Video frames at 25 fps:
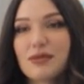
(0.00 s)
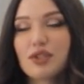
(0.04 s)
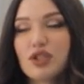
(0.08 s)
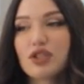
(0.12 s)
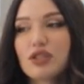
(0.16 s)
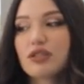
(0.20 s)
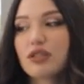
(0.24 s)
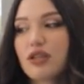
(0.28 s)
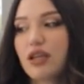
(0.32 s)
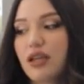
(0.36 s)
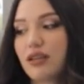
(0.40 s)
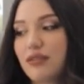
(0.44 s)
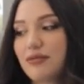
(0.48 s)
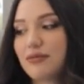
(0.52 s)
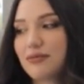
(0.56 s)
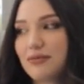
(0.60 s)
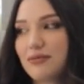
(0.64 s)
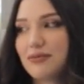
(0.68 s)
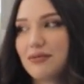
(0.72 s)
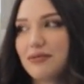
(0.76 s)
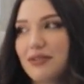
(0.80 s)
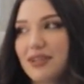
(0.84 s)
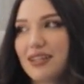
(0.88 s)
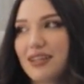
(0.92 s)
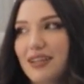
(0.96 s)
Just like
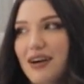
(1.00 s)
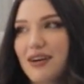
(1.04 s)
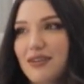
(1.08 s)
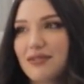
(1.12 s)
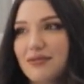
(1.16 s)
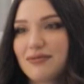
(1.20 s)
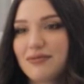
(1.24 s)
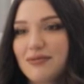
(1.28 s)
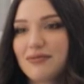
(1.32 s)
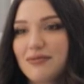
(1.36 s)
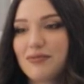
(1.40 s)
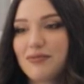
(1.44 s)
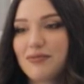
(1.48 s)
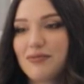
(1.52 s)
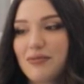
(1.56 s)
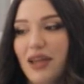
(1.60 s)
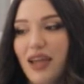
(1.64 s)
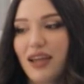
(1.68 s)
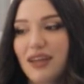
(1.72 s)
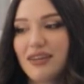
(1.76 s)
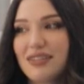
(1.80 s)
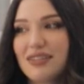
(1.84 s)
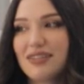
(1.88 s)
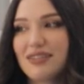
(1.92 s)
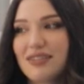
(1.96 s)
without
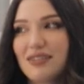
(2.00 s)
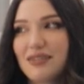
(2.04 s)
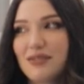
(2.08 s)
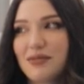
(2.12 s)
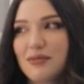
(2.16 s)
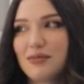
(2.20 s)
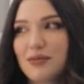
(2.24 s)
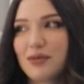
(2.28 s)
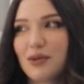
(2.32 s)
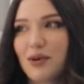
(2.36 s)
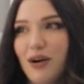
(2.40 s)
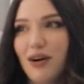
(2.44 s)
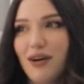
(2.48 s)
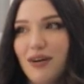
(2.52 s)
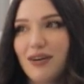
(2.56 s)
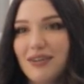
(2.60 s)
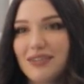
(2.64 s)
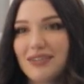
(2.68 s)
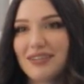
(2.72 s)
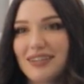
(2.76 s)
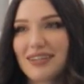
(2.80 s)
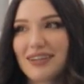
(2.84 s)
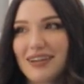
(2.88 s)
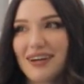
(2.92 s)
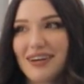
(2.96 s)
panties and a bra.
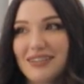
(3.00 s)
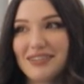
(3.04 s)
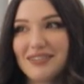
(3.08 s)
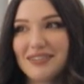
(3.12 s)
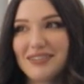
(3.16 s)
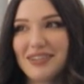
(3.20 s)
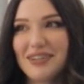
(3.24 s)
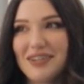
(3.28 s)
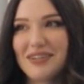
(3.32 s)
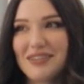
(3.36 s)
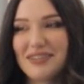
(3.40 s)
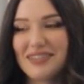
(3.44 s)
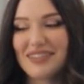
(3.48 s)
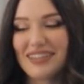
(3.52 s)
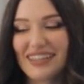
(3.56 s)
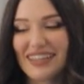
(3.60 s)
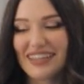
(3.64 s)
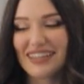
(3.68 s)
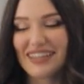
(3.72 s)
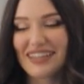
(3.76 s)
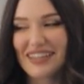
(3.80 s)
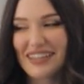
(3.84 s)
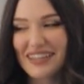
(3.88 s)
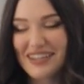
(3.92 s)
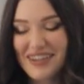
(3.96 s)
Like, I don't know.
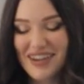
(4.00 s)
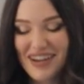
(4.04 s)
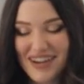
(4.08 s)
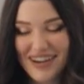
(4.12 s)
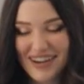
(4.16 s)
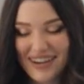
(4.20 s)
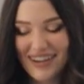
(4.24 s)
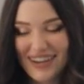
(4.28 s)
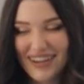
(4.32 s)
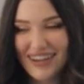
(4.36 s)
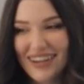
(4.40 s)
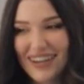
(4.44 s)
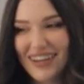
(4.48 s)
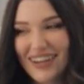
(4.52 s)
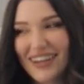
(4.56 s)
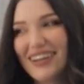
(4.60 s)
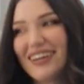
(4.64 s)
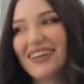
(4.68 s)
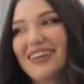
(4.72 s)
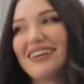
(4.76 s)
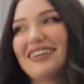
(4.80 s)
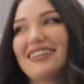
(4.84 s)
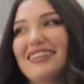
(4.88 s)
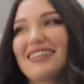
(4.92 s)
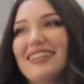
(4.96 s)
Like,
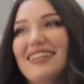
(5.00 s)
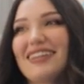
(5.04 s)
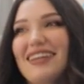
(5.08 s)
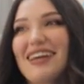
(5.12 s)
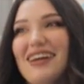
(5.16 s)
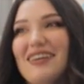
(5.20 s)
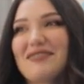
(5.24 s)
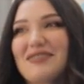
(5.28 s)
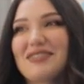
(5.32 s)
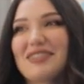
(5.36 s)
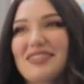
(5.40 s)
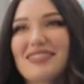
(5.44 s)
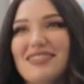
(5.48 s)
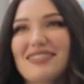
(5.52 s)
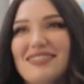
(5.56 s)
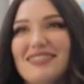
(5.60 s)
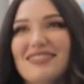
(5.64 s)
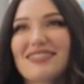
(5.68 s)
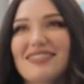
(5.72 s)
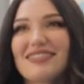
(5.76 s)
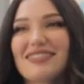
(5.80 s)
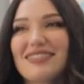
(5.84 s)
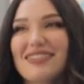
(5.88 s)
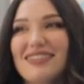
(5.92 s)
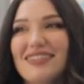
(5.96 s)
I'm just,
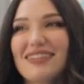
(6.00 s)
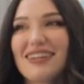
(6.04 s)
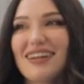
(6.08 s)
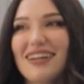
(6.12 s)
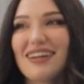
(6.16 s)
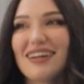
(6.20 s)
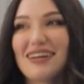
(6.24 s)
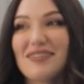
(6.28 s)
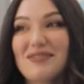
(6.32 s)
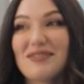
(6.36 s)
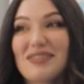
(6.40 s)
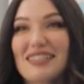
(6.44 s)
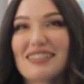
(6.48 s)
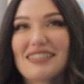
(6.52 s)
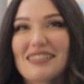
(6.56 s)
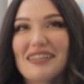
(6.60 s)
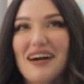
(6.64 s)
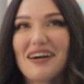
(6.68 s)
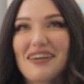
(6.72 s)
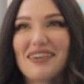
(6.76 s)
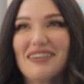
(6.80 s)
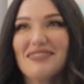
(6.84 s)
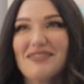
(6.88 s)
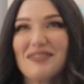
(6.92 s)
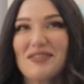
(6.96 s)
I'm just
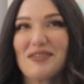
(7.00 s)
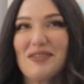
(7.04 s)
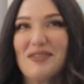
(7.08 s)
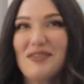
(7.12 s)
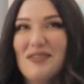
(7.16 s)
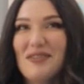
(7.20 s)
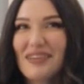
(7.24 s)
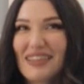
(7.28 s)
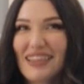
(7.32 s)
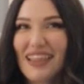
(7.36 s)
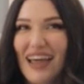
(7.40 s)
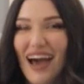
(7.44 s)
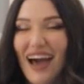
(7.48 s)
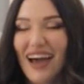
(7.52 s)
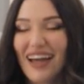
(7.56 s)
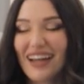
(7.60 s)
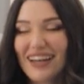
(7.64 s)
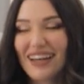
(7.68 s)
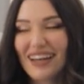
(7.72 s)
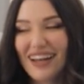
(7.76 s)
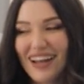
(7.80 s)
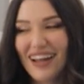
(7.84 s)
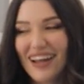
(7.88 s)
not comfortable with that.